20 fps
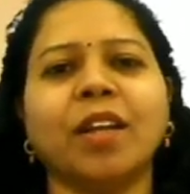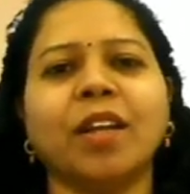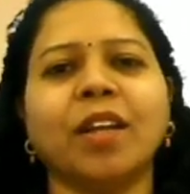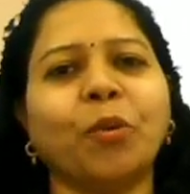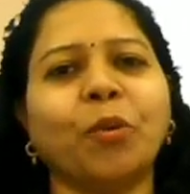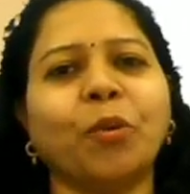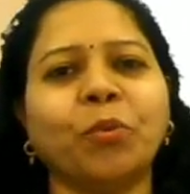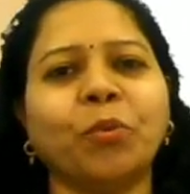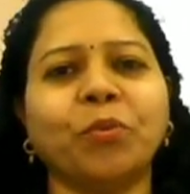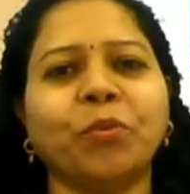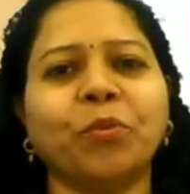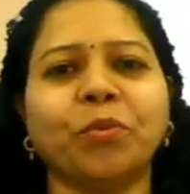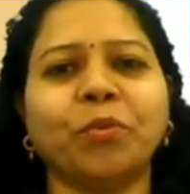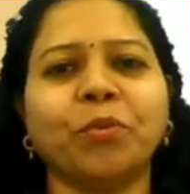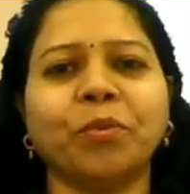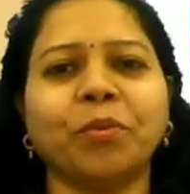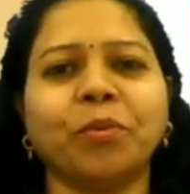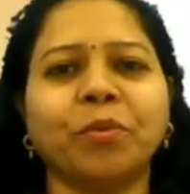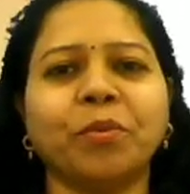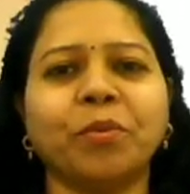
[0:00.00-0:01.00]
Now
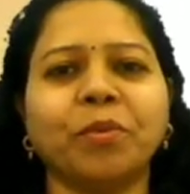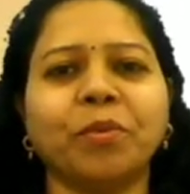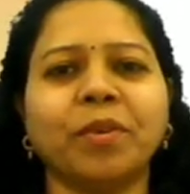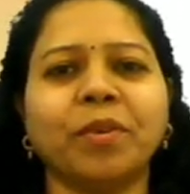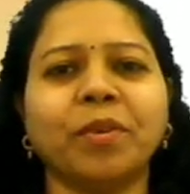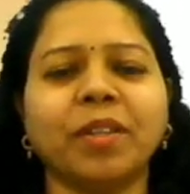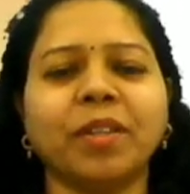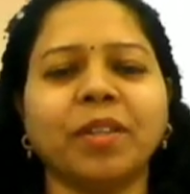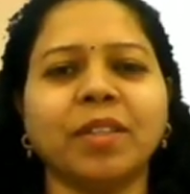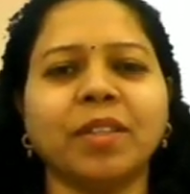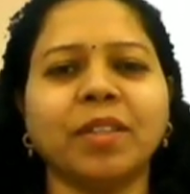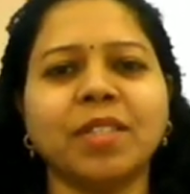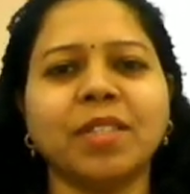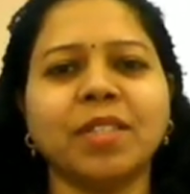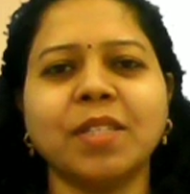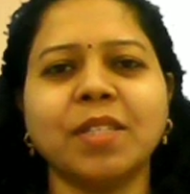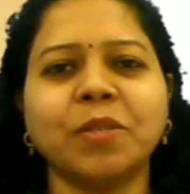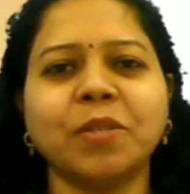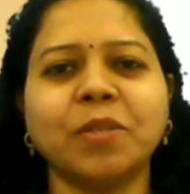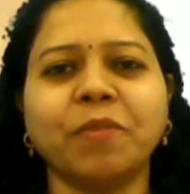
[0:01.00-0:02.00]

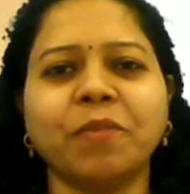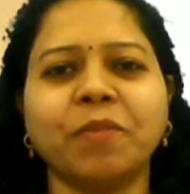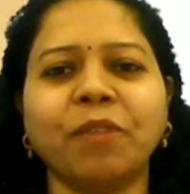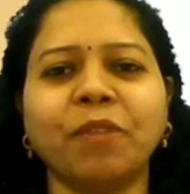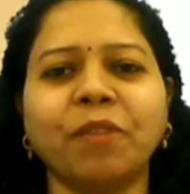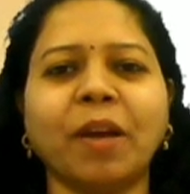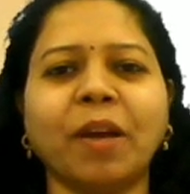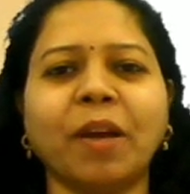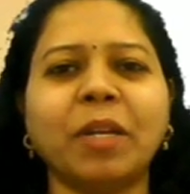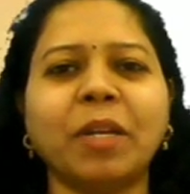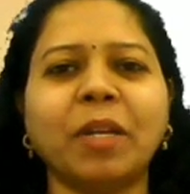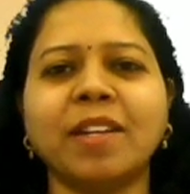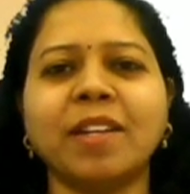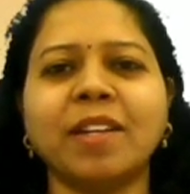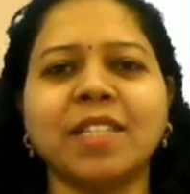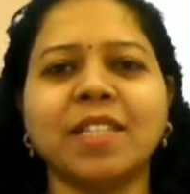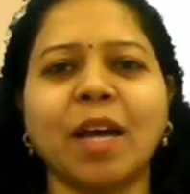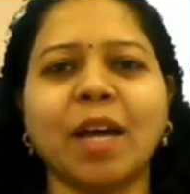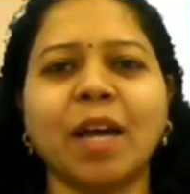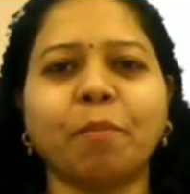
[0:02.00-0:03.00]
this is very
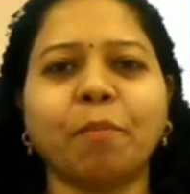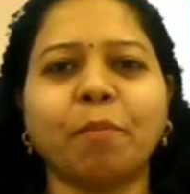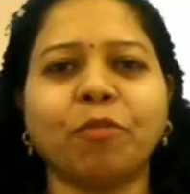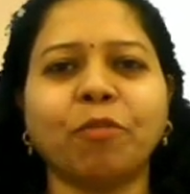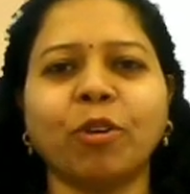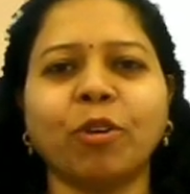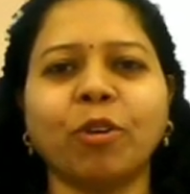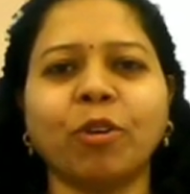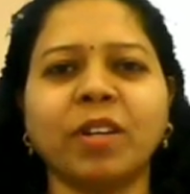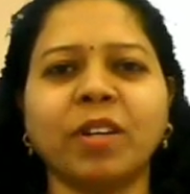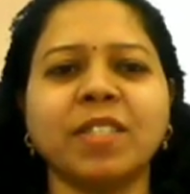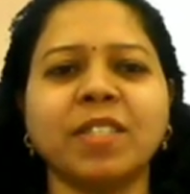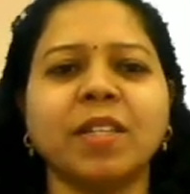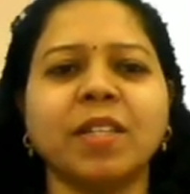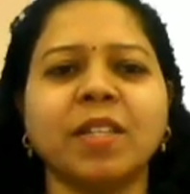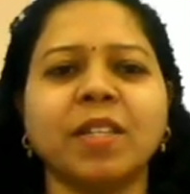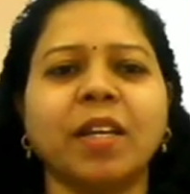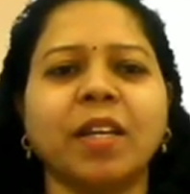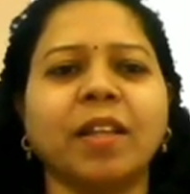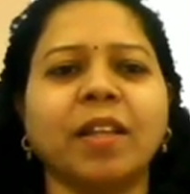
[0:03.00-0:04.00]
familiar example for
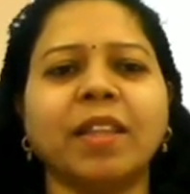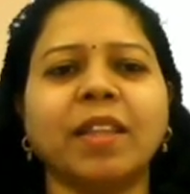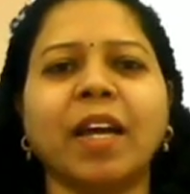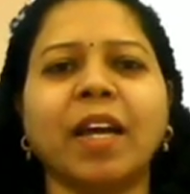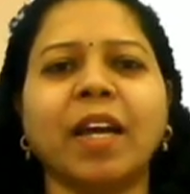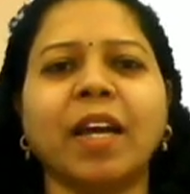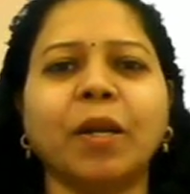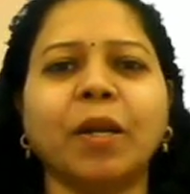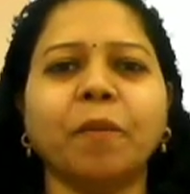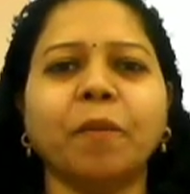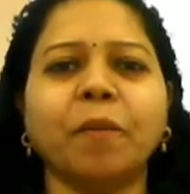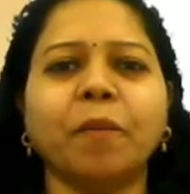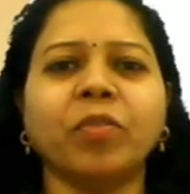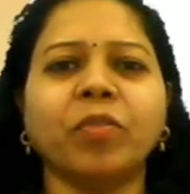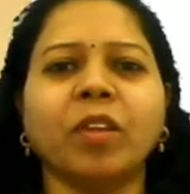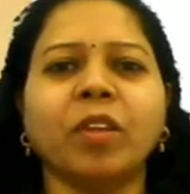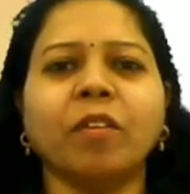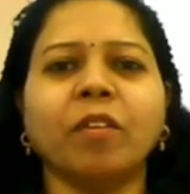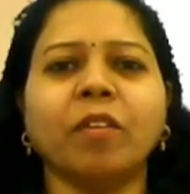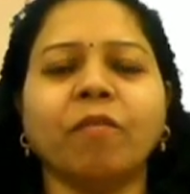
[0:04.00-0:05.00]
us, that
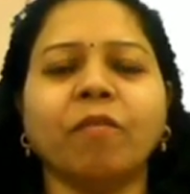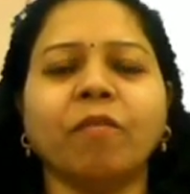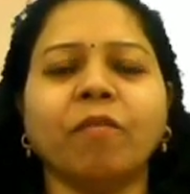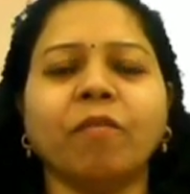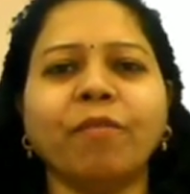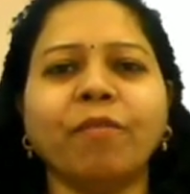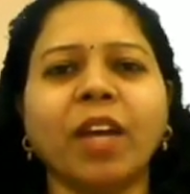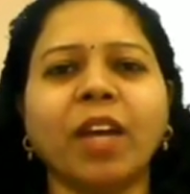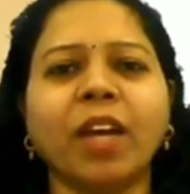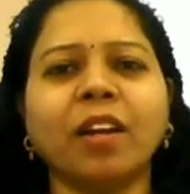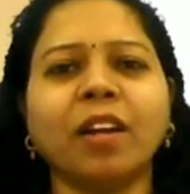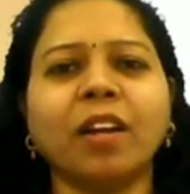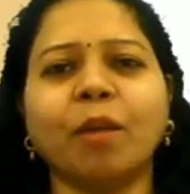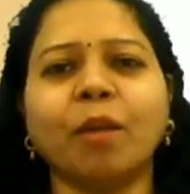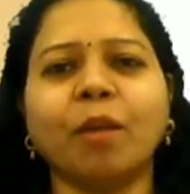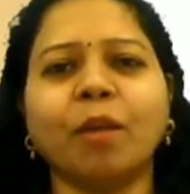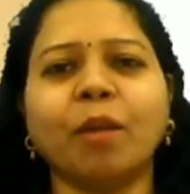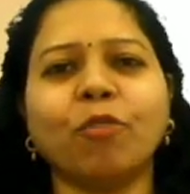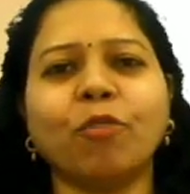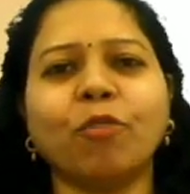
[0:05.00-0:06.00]
when we are
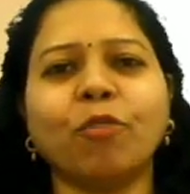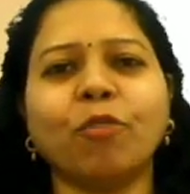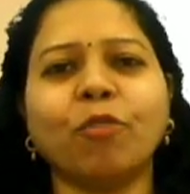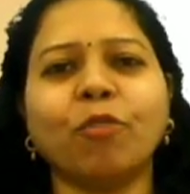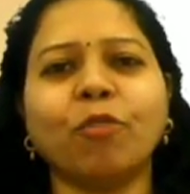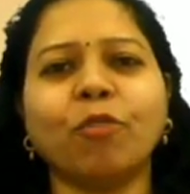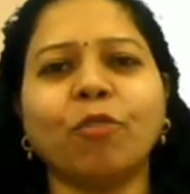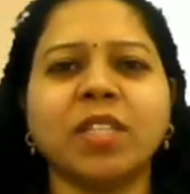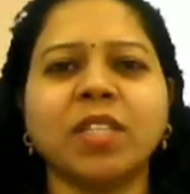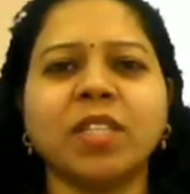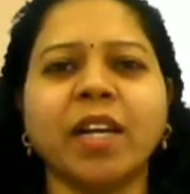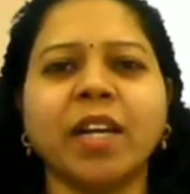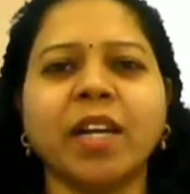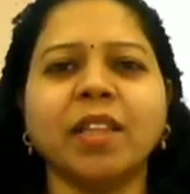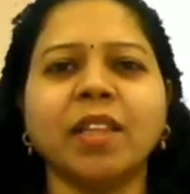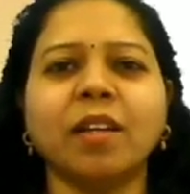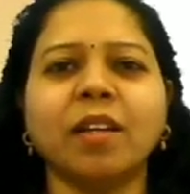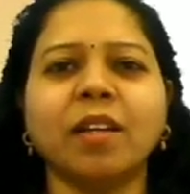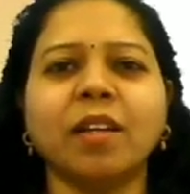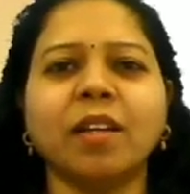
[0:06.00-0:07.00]
coming from
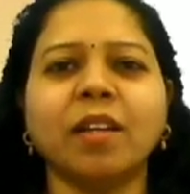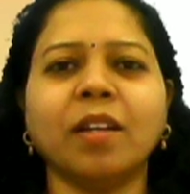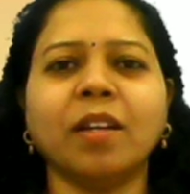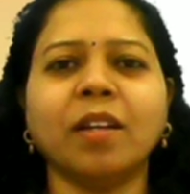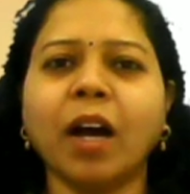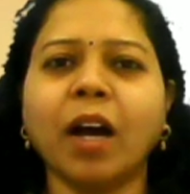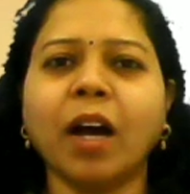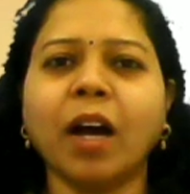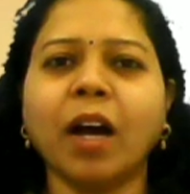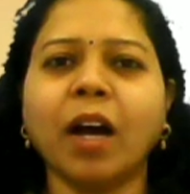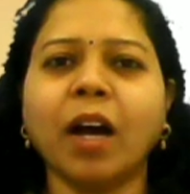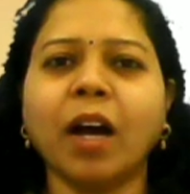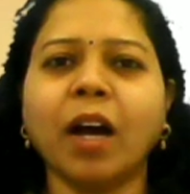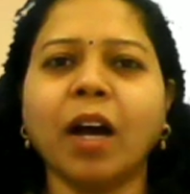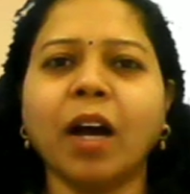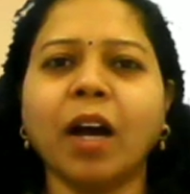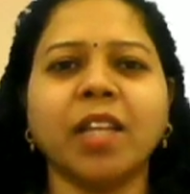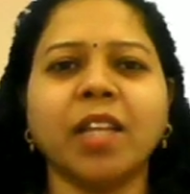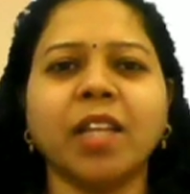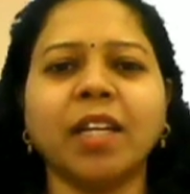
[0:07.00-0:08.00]
outside in the
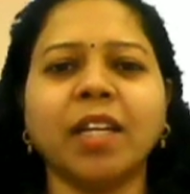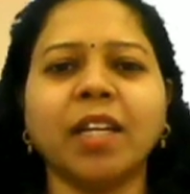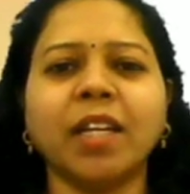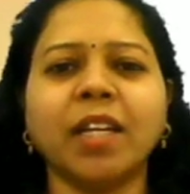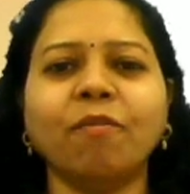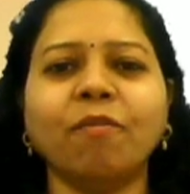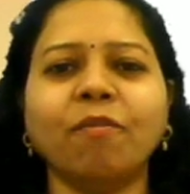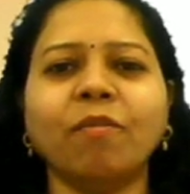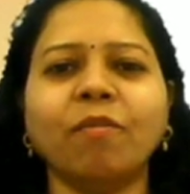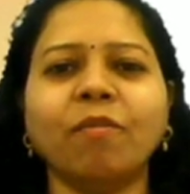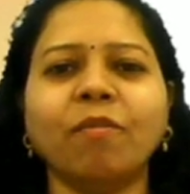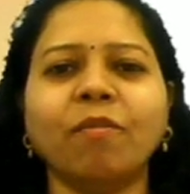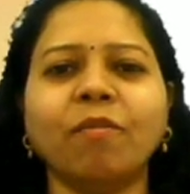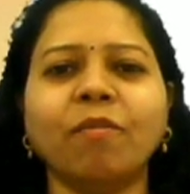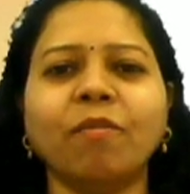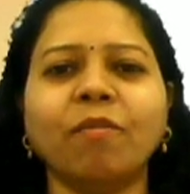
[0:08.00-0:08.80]
house, that time